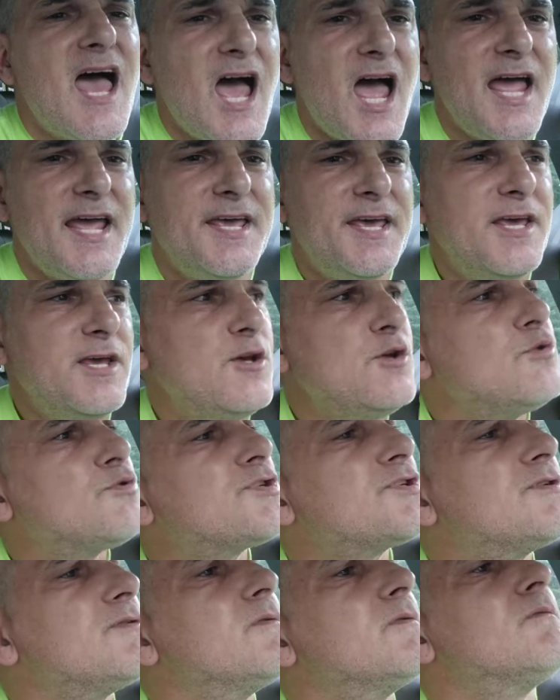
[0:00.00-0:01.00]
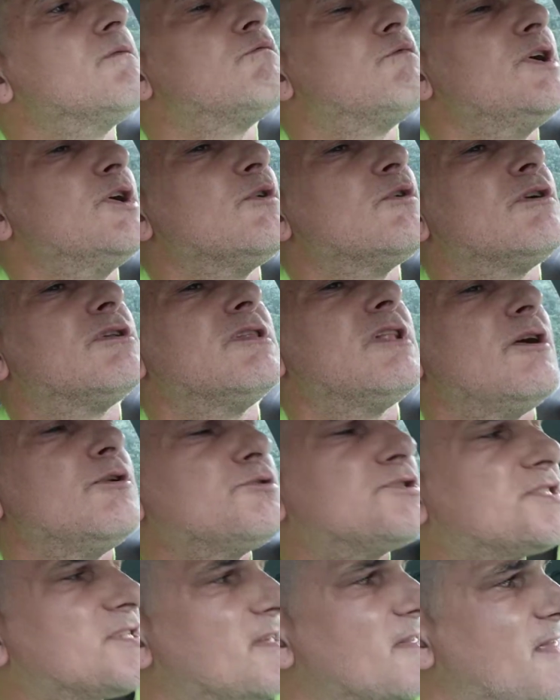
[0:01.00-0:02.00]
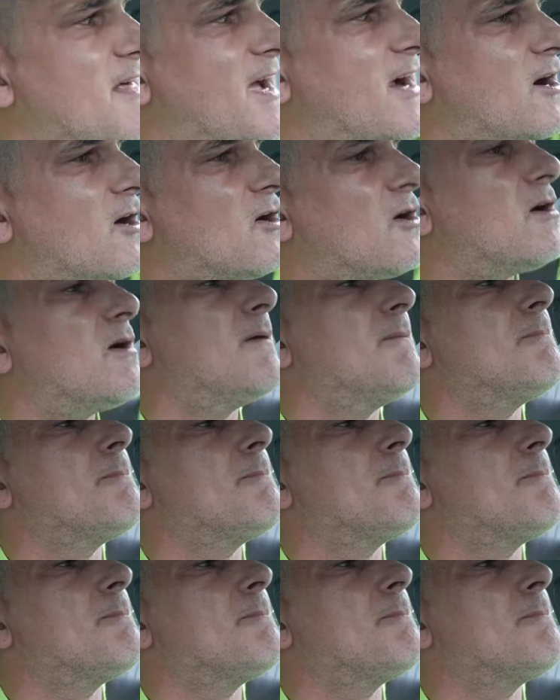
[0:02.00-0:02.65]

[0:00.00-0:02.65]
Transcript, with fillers: he used to, real close to there,